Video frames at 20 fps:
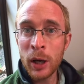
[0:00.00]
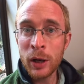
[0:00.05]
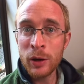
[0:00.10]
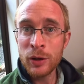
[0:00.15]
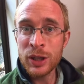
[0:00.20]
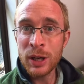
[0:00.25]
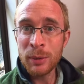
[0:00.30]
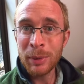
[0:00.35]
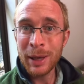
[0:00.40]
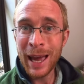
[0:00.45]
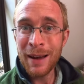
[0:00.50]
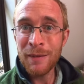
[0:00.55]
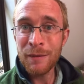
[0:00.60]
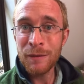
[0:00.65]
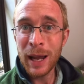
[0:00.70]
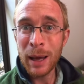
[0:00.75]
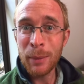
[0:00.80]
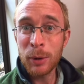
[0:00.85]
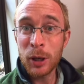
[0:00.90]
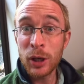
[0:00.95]
a microchip
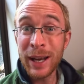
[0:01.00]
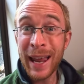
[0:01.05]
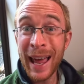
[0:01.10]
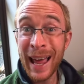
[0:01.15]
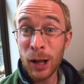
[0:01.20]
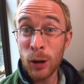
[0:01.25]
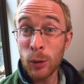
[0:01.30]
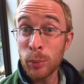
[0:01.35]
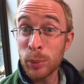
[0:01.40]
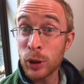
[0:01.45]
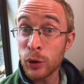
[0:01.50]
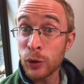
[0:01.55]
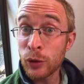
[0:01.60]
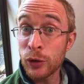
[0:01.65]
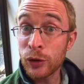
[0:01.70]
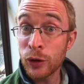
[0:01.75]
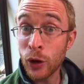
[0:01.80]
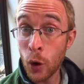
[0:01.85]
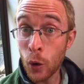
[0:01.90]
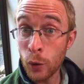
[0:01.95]
cat flap can help you
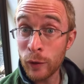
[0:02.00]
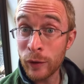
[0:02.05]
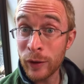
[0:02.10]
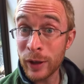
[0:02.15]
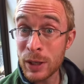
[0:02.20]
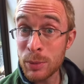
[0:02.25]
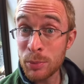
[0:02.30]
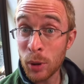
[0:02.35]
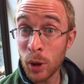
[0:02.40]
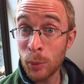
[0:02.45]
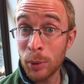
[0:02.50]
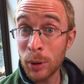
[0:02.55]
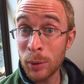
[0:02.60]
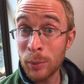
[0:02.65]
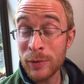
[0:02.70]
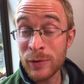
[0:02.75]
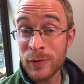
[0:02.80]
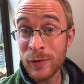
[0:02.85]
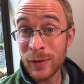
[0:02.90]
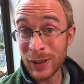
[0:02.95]
solve this
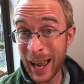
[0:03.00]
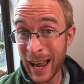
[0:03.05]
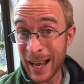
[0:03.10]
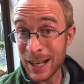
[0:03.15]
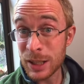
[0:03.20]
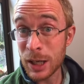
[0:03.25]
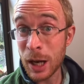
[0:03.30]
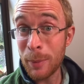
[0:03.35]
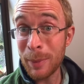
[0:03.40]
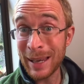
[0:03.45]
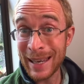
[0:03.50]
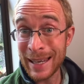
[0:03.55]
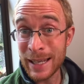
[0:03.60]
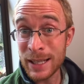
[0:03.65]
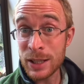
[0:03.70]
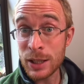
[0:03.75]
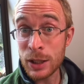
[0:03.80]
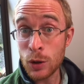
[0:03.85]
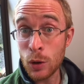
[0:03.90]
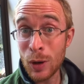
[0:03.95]
problem of cats coming
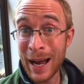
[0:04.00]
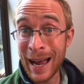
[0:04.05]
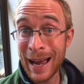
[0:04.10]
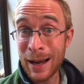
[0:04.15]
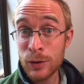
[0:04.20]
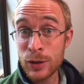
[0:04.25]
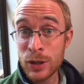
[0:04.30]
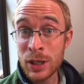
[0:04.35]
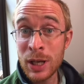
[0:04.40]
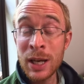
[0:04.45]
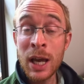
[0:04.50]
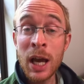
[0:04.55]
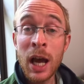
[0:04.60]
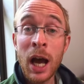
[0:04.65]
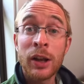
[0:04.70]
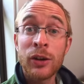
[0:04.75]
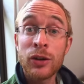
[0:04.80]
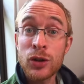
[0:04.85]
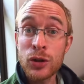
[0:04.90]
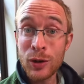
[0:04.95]
into your house
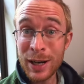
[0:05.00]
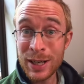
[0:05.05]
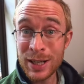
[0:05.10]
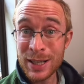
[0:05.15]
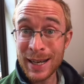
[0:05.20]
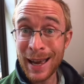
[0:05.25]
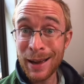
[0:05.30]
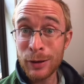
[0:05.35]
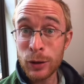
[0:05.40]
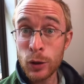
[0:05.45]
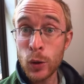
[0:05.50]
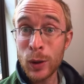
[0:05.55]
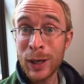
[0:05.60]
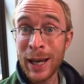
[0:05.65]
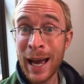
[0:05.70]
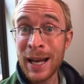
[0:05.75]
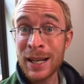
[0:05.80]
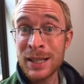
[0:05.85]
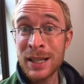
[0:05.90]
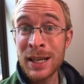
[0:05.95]
and stressing out your
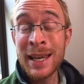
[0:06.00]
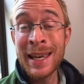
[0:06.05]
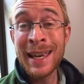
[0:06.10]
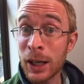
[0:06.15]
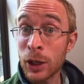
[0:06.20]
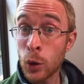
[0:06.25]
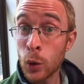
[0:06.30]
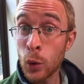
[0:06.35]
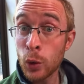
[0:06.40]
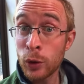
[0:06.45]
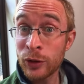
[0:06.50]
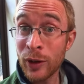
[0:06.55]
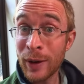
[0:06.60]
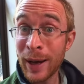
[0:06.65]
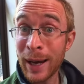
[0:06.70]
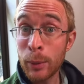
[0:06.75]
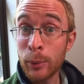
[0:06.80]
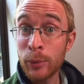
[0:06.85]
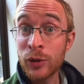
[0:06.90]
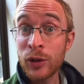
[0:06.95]
cat. It could also
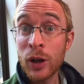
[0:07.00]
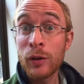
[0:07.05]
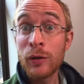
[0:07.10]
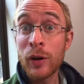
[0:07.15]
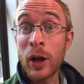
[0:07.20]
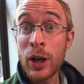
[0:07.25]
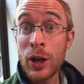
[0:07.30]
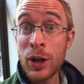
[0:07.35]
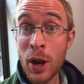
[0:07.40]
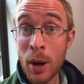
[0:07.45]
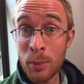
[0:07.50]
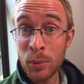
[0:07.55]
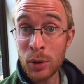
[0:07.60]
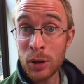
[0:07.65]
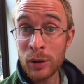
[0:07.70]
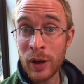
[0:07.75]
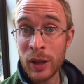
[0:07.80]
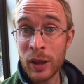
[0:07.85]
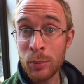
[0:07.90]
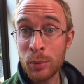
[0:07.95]
help solve a
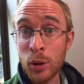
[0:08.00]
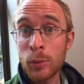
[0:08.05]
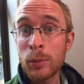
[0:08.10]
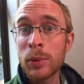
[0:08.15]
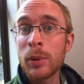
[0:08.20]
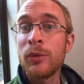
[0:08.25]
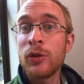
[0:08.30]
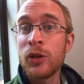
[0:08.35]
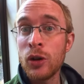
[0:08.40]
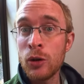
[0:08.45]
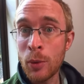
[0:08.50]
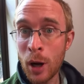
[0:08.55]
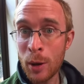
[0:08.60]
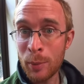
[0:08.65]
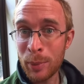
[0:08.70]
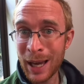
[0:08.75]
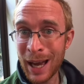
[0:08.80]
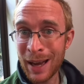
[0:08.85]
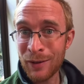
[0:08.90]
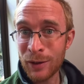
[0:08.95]
number of other problems you
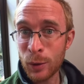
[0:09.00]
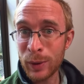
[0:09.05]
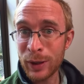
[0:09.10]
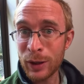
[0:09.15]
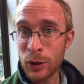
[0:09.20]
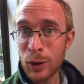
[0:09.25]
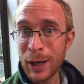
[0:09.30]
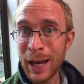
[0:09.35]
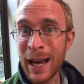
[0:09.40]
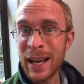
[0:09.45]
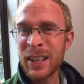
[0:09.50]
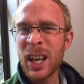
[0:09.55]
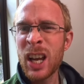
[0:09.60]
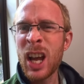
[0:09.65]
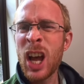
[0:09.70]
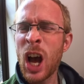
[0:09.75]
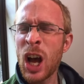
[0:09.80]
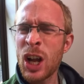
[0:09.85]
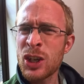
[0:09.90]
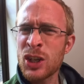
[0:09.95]
might be having with your cat
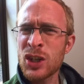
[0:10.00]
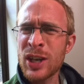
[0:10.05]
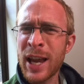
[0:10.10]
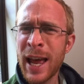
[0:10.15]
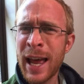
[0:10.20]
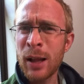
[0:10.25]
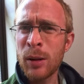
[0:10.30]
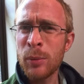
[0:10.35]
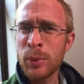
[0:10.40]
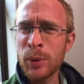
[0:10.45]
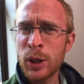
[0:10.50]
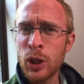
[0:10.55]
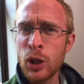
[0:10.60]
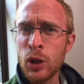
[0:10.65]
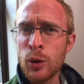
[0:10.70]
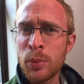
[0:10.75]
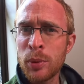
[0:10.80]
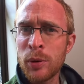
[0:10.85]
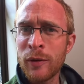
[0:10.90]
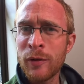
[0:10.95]
and just help
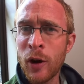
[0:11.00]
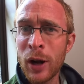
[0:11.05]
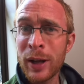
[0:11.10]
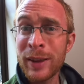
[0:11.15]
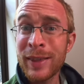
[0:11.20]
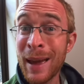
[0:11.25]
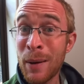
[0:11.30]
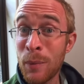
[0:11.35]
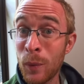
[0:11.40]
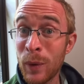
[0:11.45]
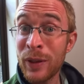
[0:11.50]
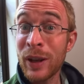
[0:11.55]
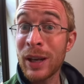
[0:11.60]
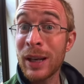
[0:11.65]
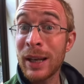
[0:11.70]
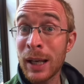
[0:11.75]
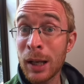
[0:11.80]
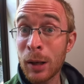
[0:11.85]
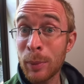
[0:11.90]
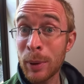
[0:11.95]
you provide them with a
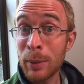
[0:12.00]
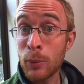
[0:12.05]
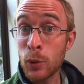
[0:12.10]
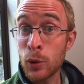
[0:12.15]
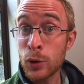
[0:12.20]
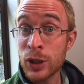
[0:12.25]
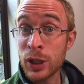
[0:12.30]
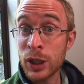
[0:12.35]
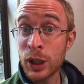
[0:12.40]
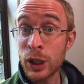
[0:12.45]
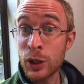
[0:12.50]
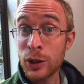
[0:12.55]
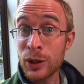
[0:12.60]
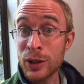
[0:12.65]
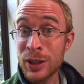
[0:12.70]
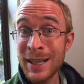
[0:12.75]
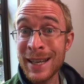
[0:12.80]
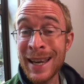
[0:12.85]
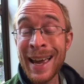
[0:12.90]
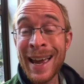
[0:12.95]
little bit more
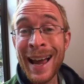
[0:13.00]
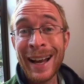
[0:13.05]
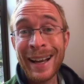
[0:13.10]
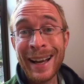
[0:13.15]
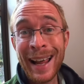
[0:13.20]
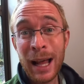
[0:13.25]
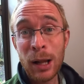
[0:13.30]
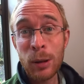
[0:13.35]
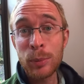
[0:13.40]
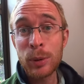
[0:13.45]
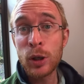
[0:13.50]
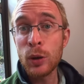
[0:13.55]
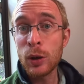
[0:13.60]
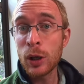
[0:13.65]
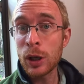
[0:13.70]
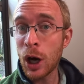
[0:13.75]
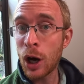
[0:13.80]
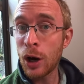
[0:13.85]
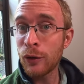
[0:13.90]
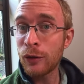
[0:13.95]
security and help you
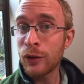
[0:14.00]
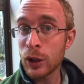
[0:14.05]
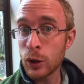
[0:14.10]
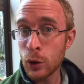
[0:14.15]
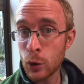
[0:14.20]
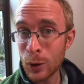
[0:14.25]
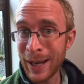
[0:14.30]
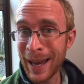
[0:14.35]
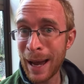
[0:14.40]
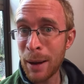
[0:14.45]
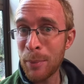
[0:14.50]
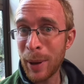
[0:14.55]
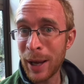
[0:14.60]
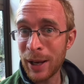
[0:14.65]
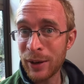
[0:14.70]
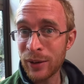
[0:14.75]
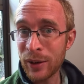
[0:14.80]
look after your cat